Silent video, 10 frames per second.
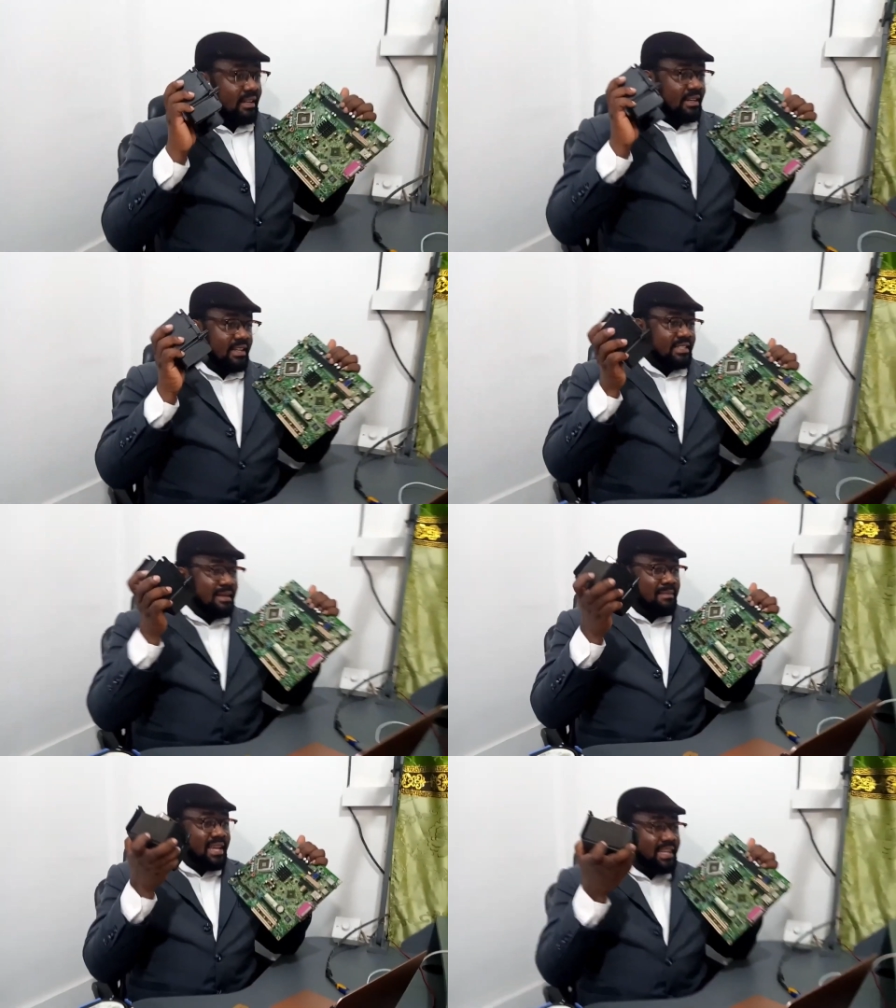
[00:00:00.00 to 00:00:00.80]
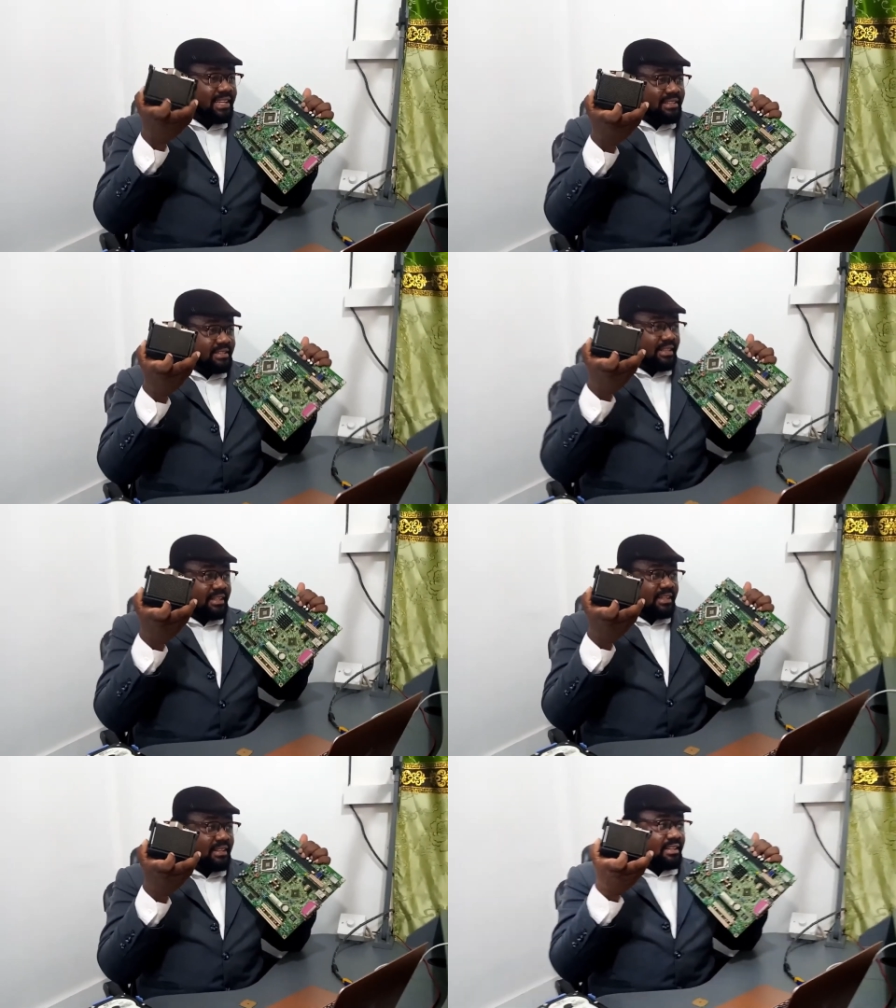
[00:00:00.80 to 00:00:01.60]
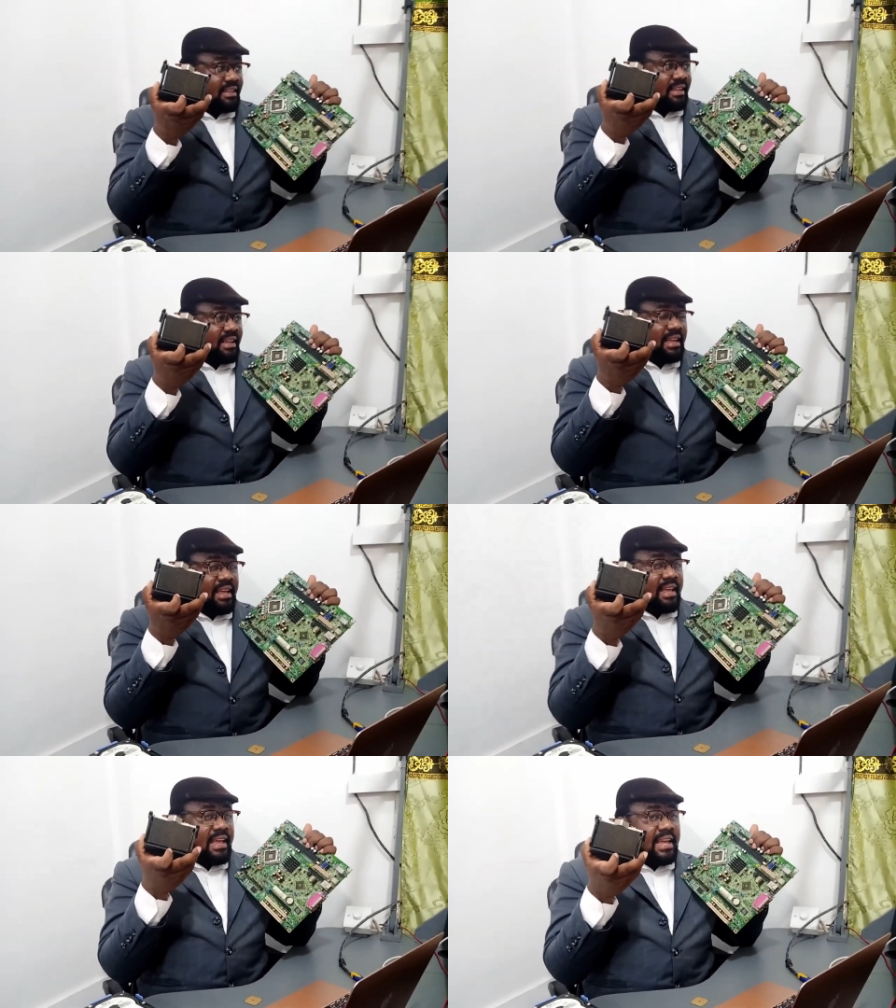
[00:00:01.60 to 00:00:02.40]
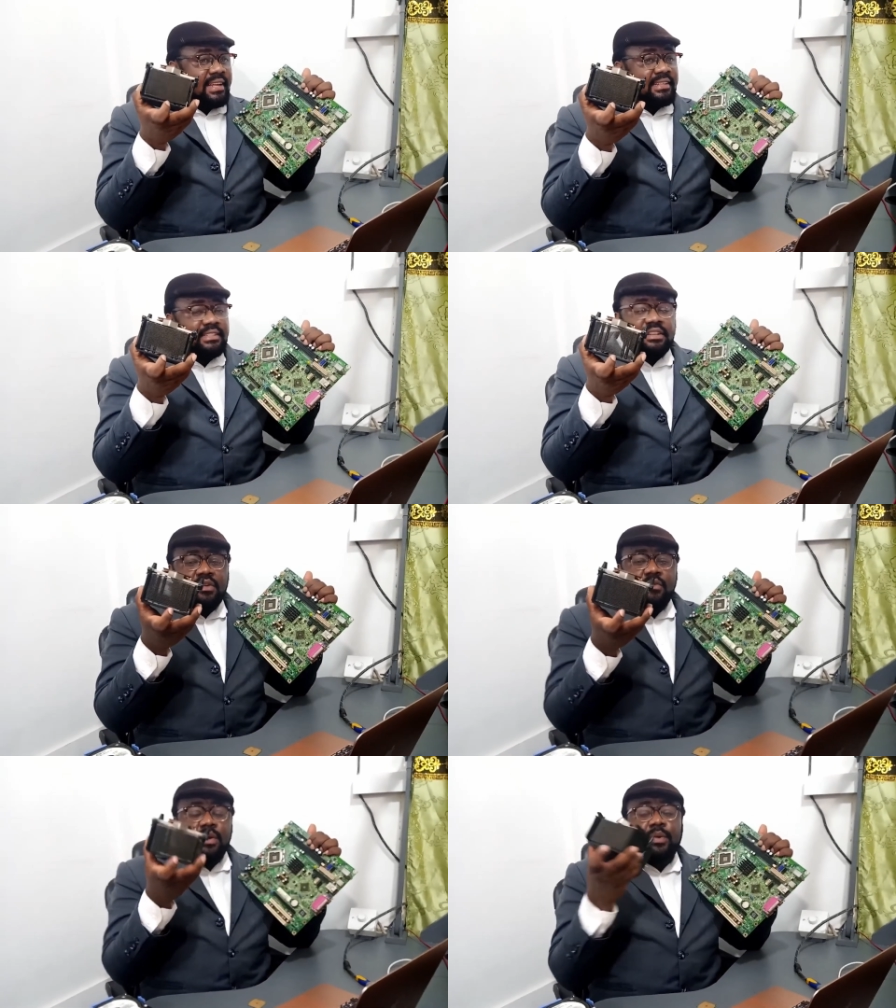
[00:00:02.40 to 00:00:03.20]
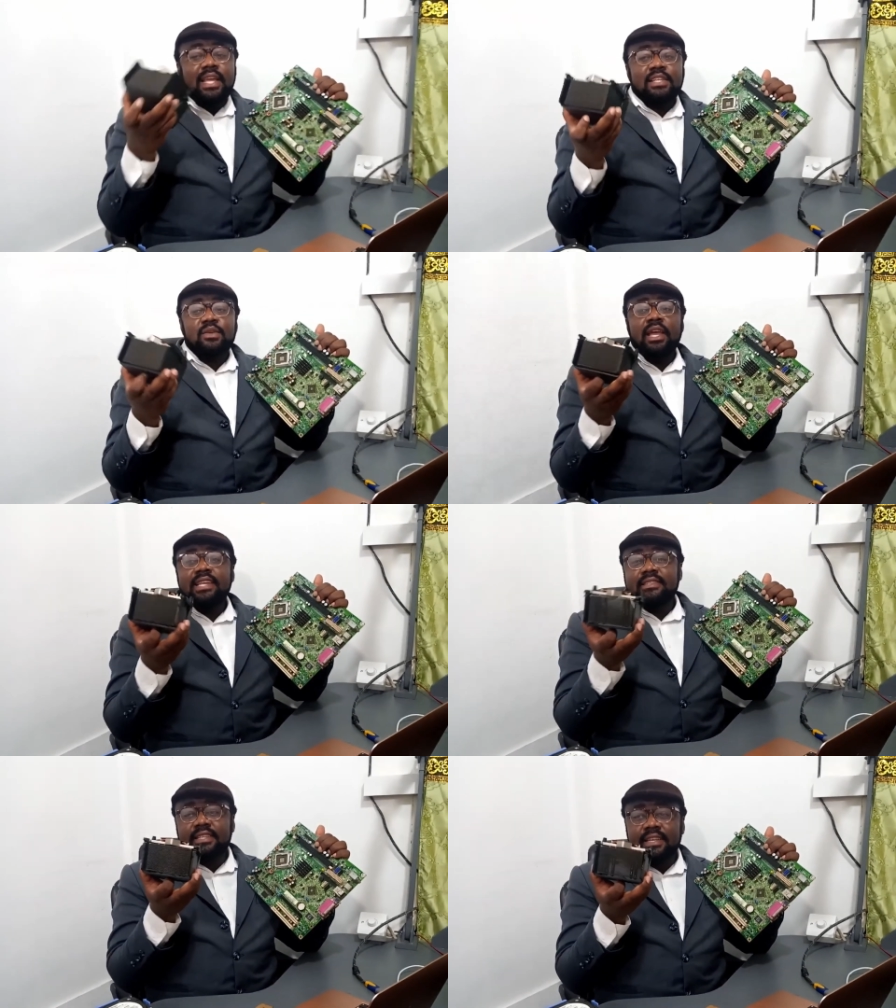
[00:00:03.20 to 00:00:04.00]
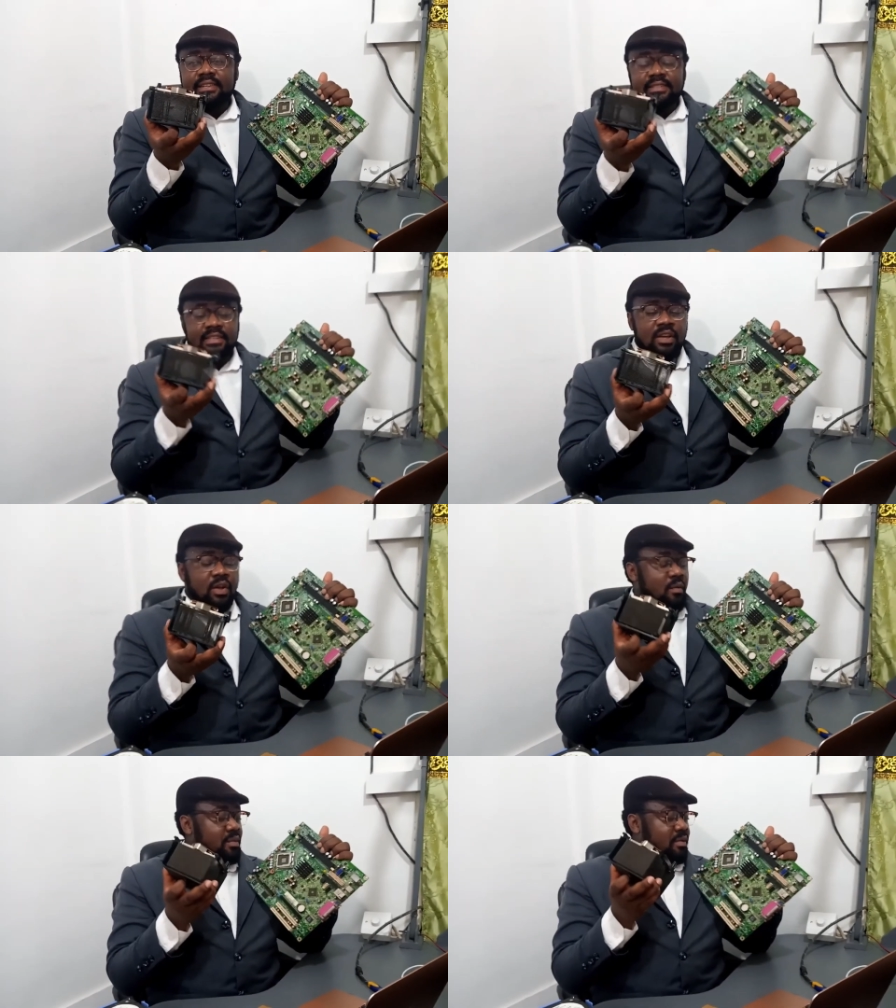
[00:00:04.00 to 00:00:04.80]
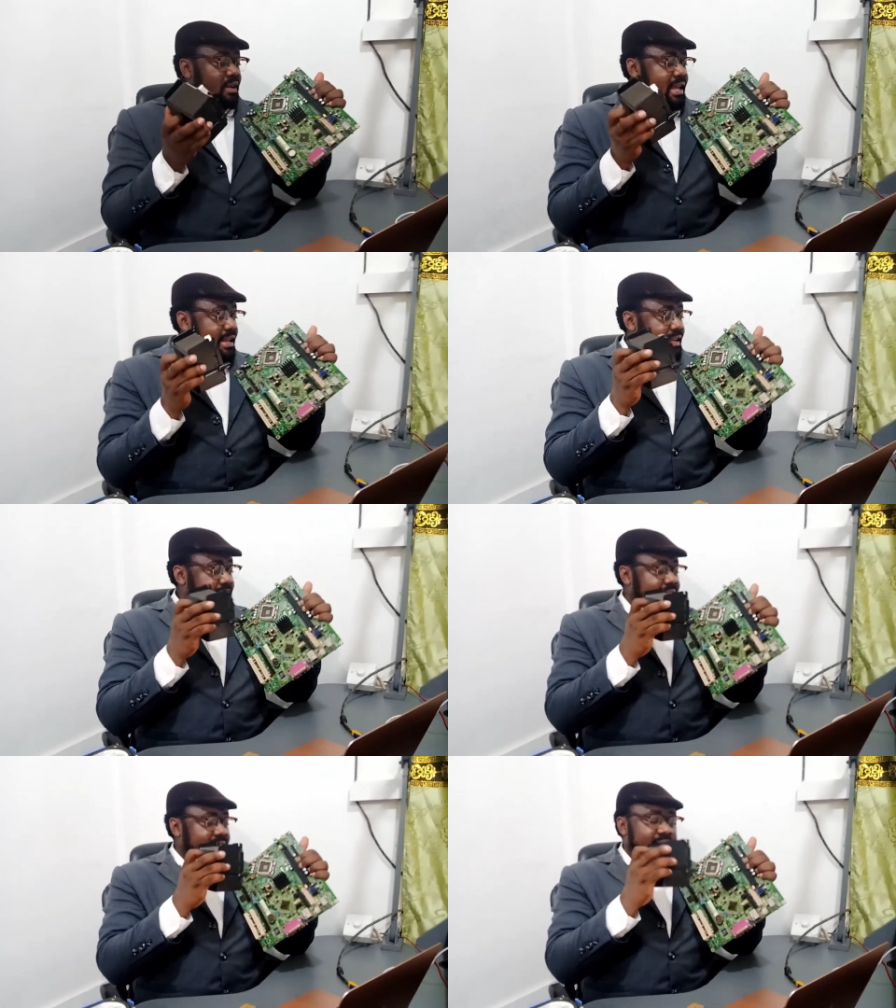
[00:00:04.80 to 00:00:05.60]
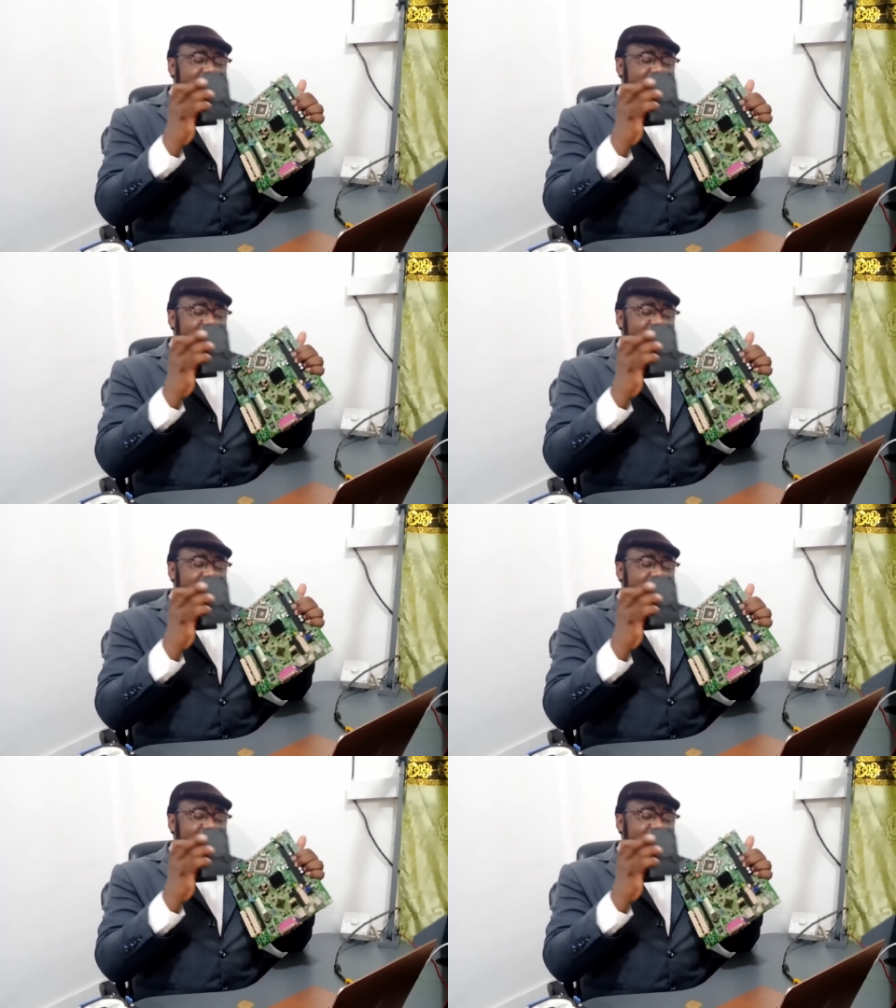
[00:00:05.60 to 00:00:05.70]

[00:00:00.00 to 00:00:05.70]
This is the main heatsink. And when we get to heatsinks, we will learn that